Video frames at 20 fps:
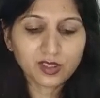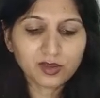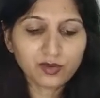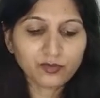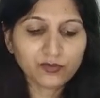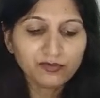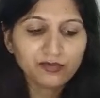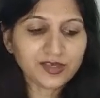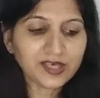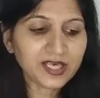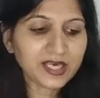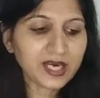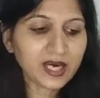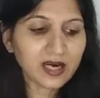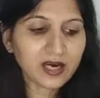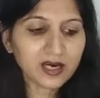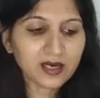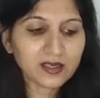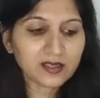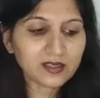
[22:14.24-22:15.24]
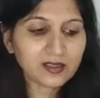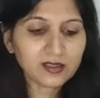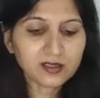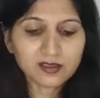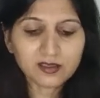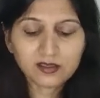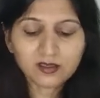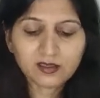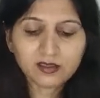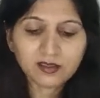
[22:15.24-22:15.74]
we are
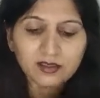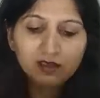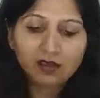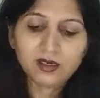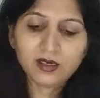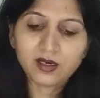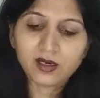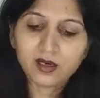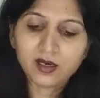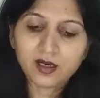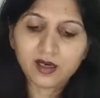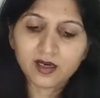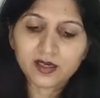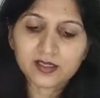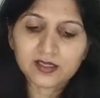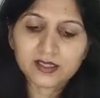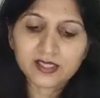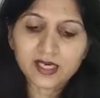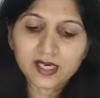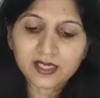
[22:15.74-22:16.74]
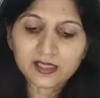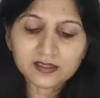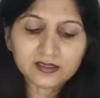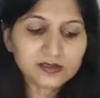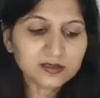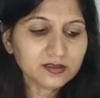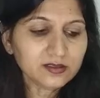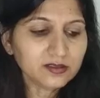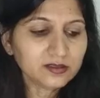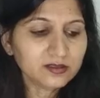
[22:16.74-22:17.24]

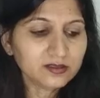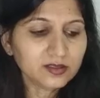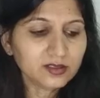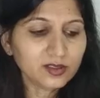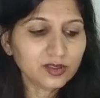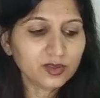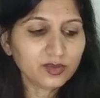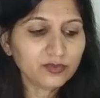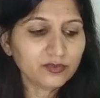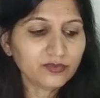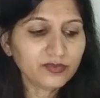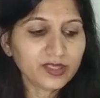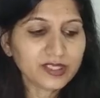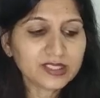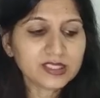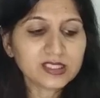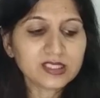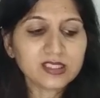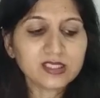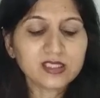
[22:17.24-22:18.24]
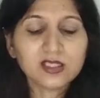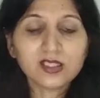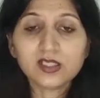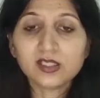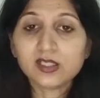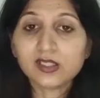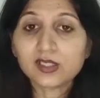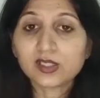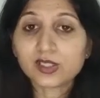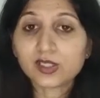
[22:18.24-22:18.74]
done with
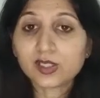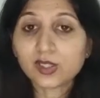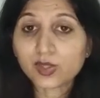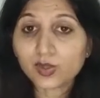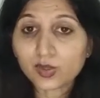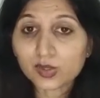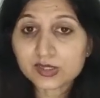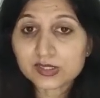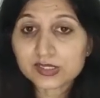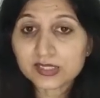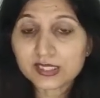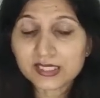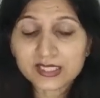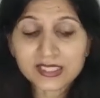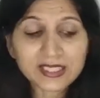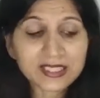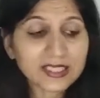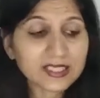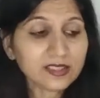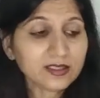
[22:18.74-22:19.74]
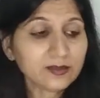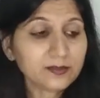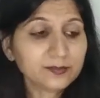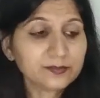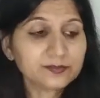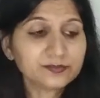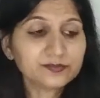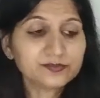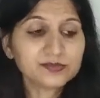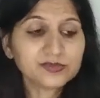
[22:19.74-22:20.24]
close reading,
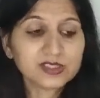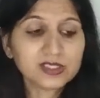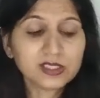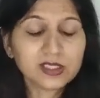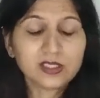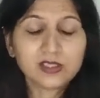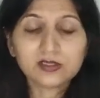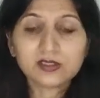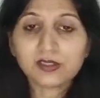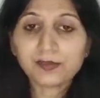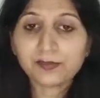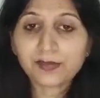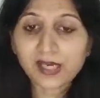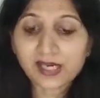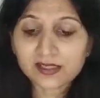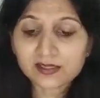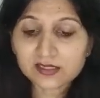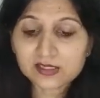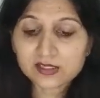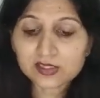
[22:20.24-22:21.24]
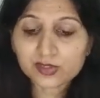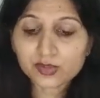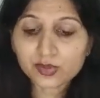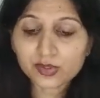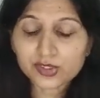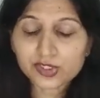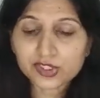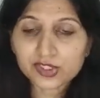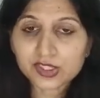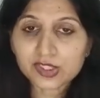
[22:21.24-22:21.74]
the practice
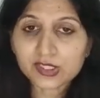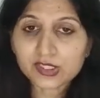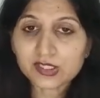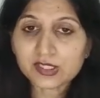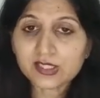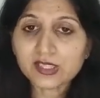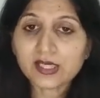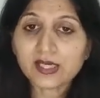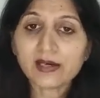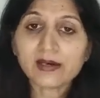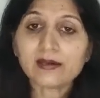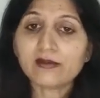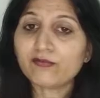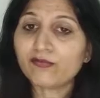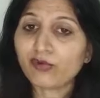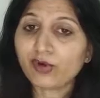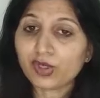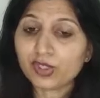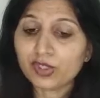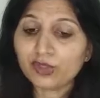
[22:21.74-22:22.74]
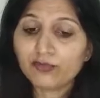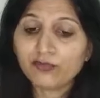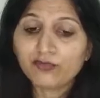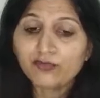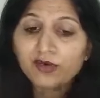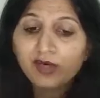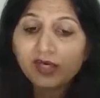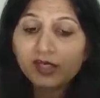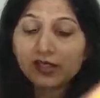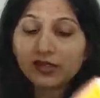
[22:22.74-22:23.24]
question and volume
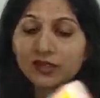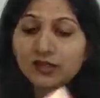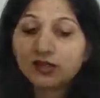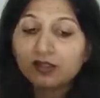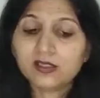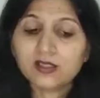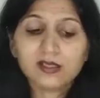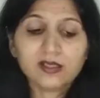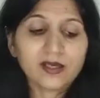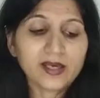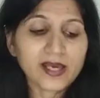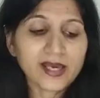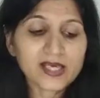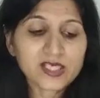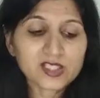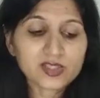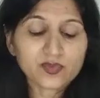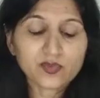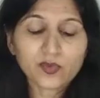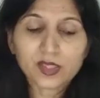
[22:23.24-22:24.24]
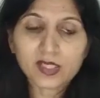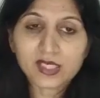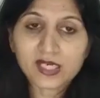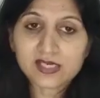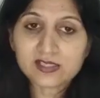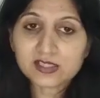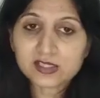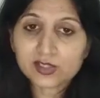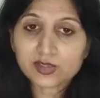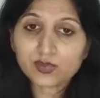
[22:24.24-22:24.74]
1, S1,
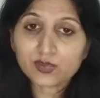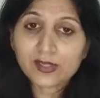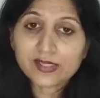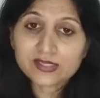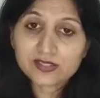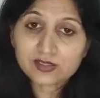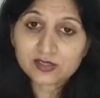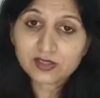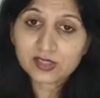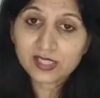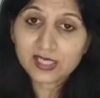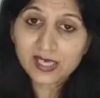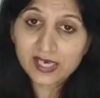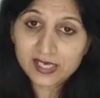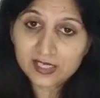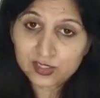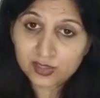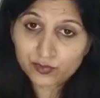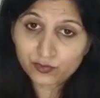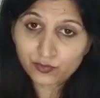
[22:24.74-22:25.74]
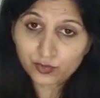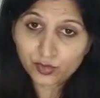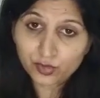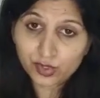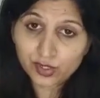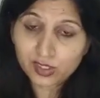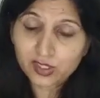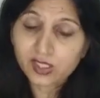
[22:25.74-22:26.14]
S2, S3, S4.